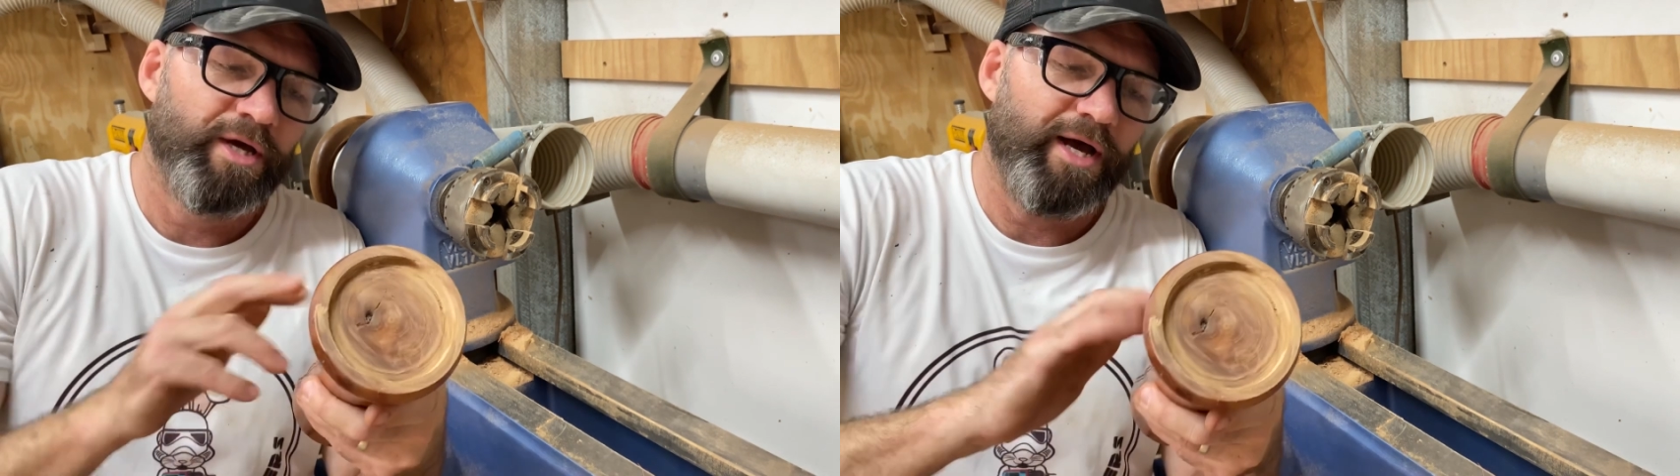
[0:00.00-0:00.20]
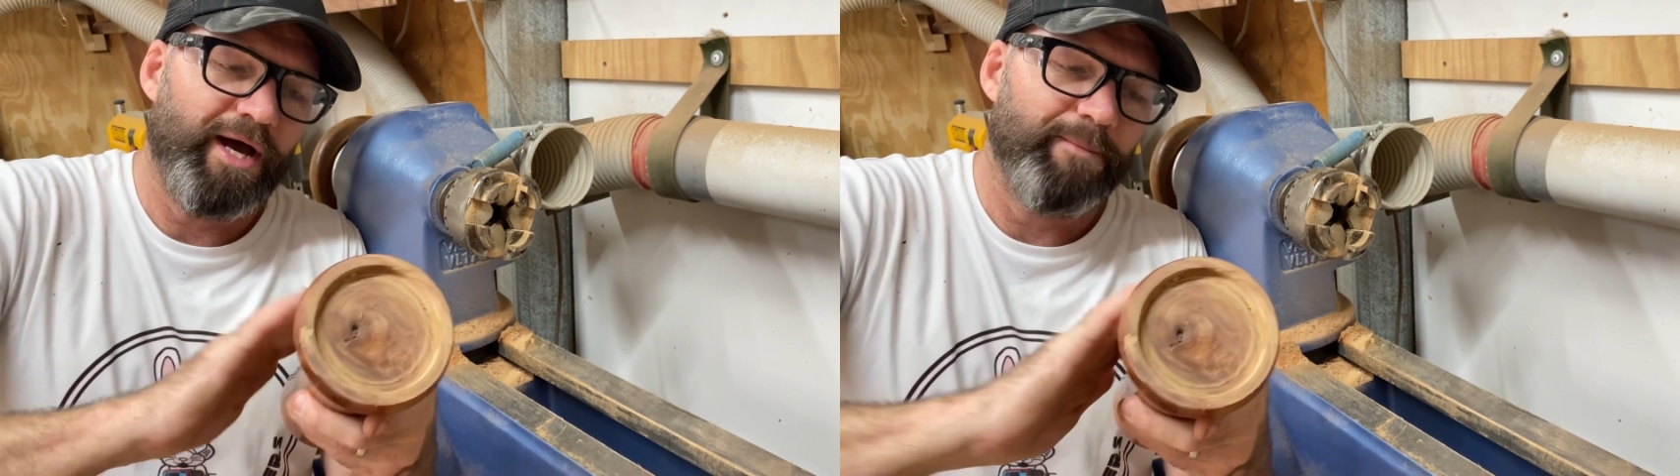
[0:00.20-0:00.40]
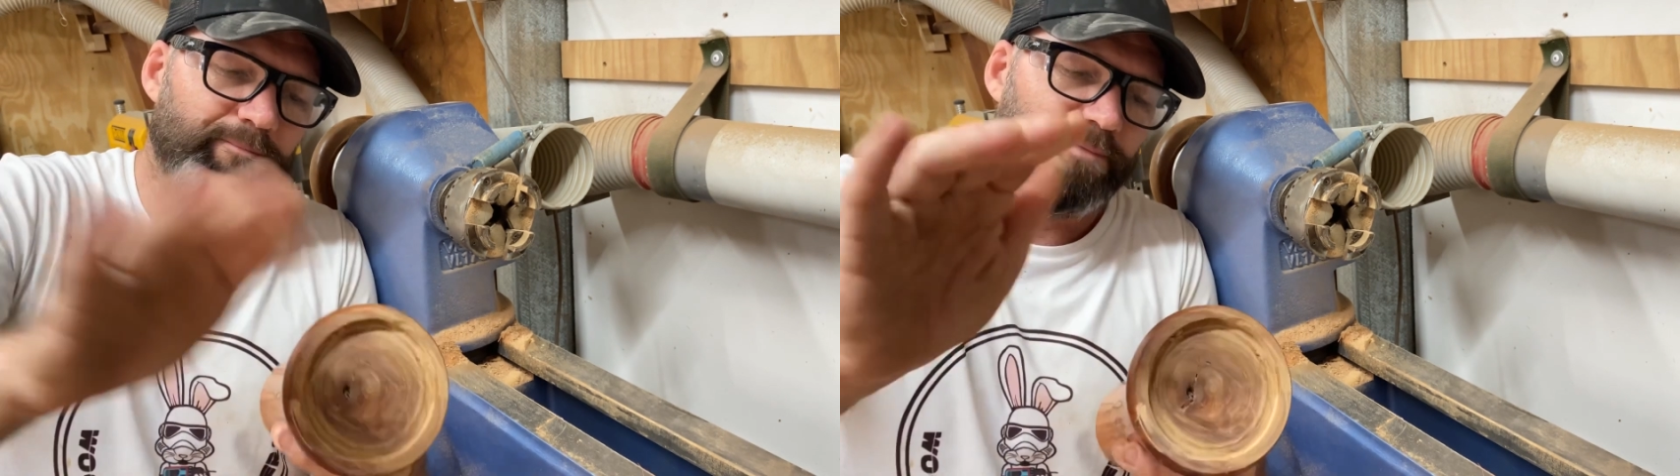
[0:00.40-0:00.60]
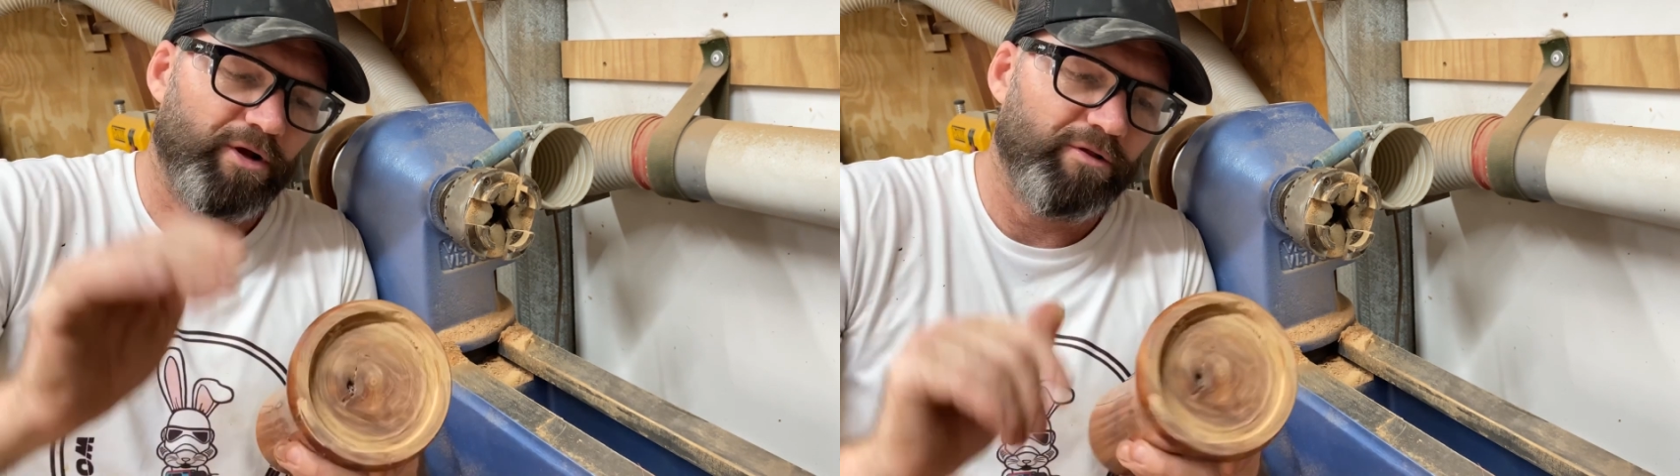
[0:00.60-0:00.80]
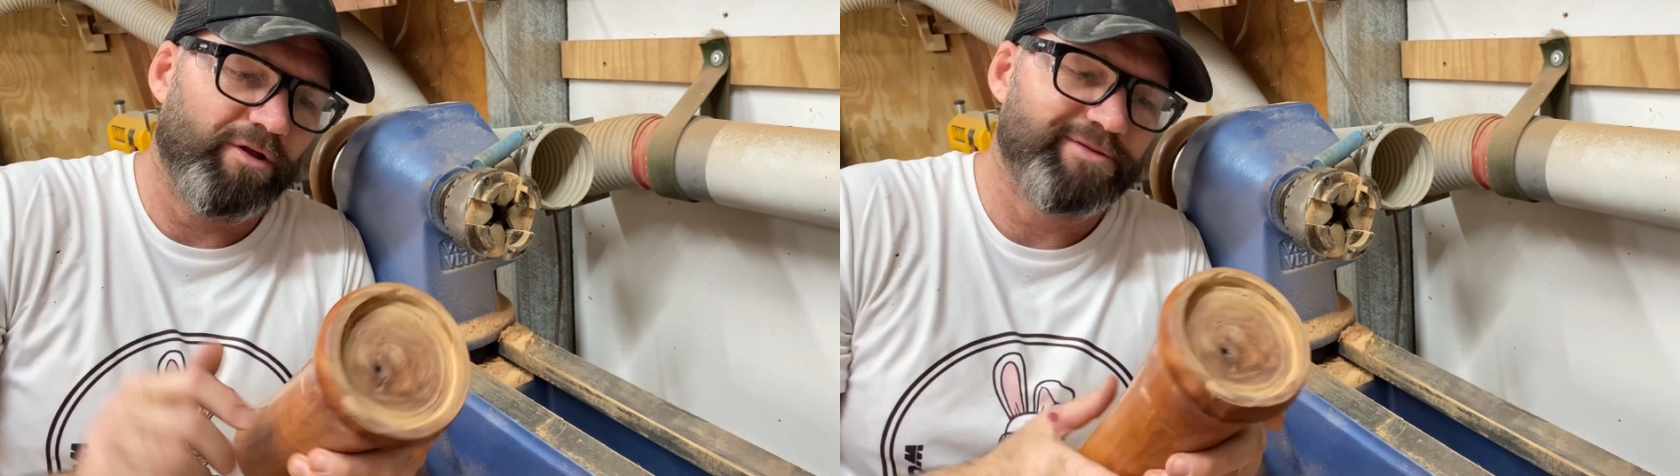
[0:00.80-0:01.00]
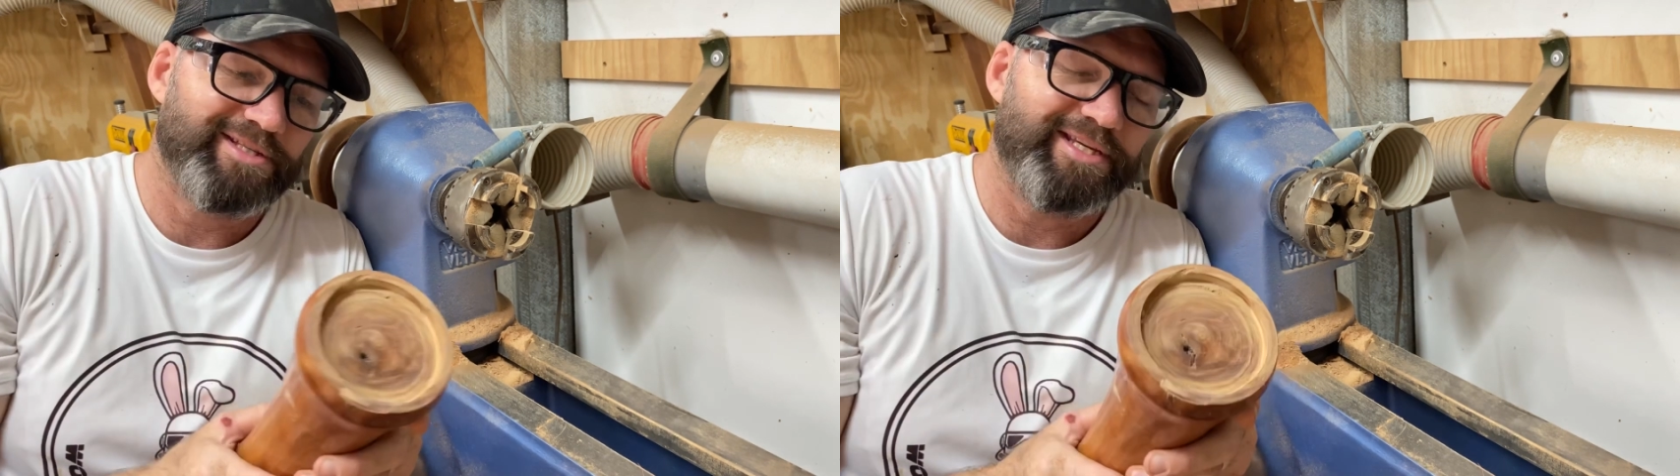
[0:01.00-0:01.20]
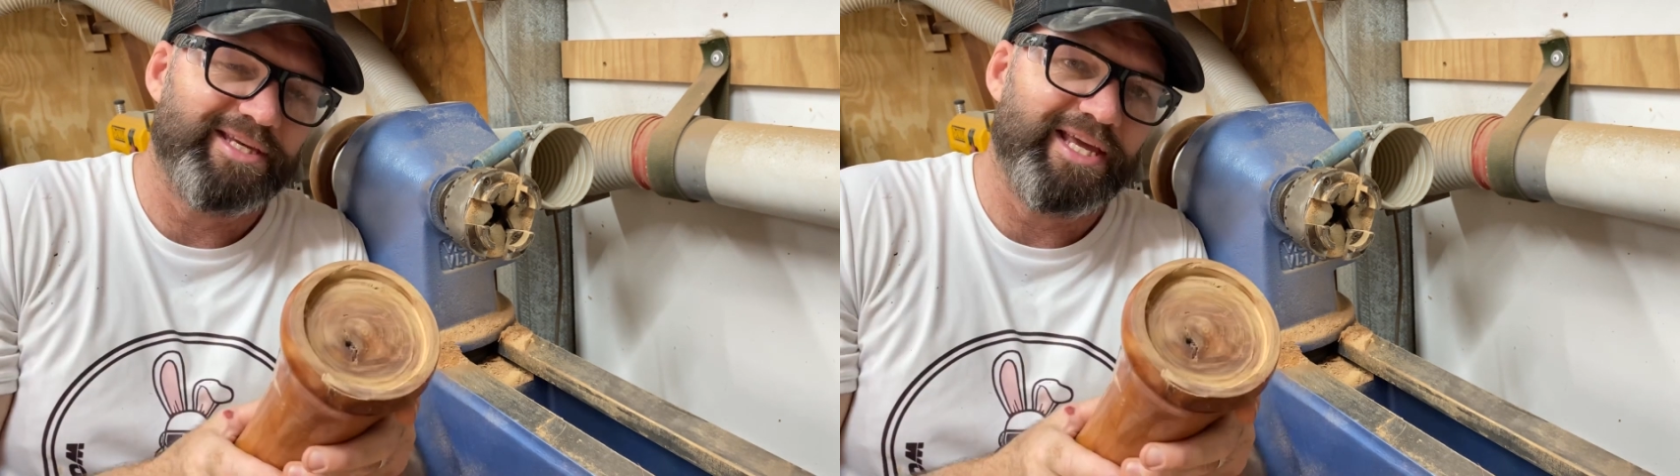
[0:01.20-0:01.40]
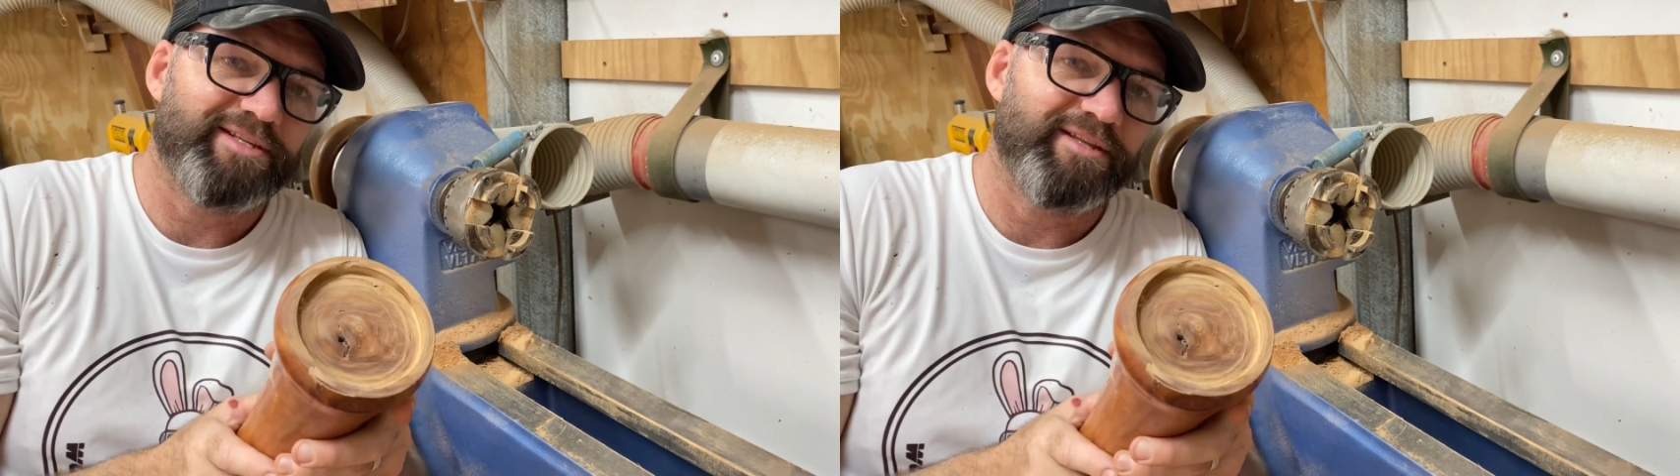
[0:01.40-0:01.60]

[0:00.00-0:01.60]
But I'll obviously get to